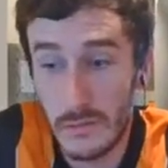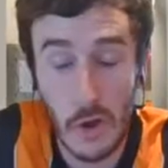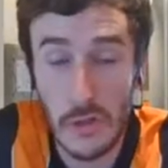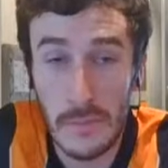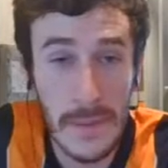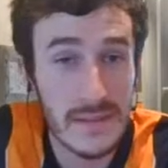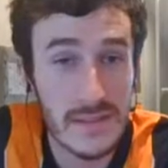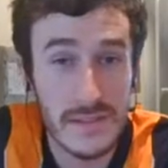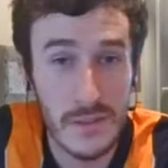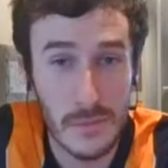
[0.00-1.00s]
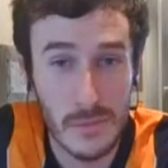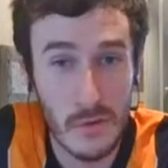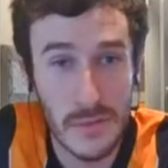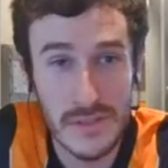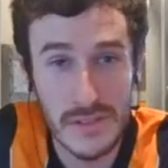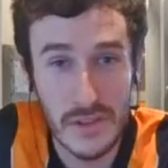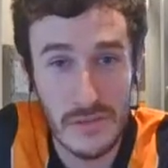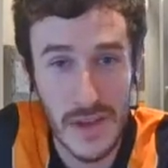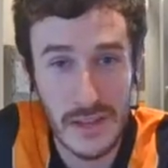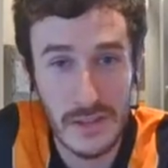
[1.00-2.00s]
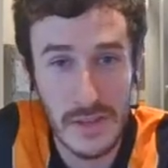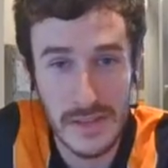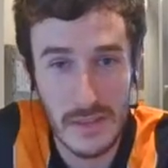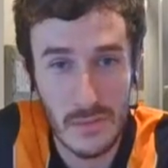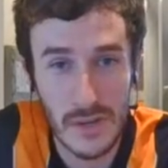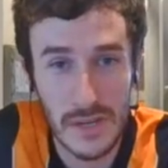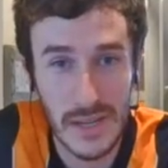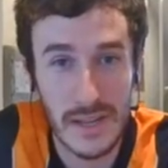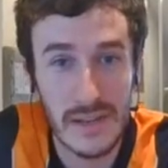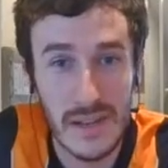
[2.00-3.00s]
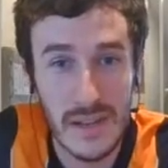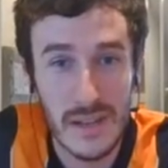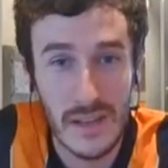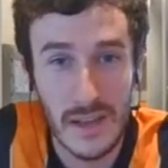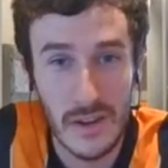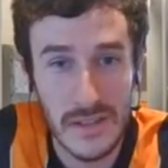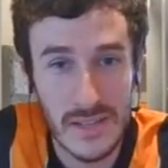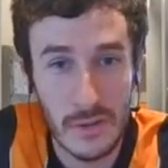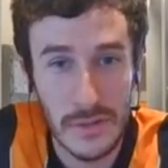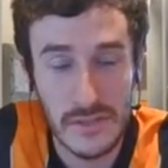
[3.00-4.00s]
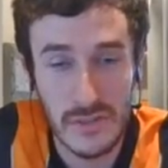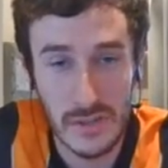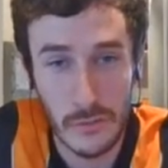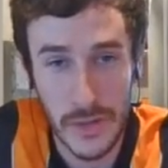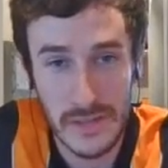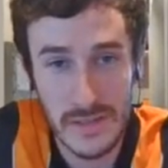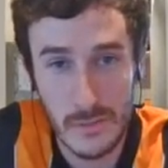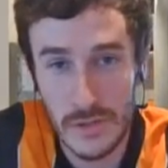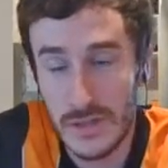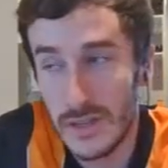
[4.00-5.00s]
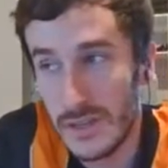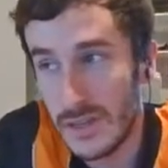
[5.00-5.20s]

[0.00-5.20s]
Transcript: on the basis of the performances so far, you'd think that we're going to get a nice healthy string of wins, but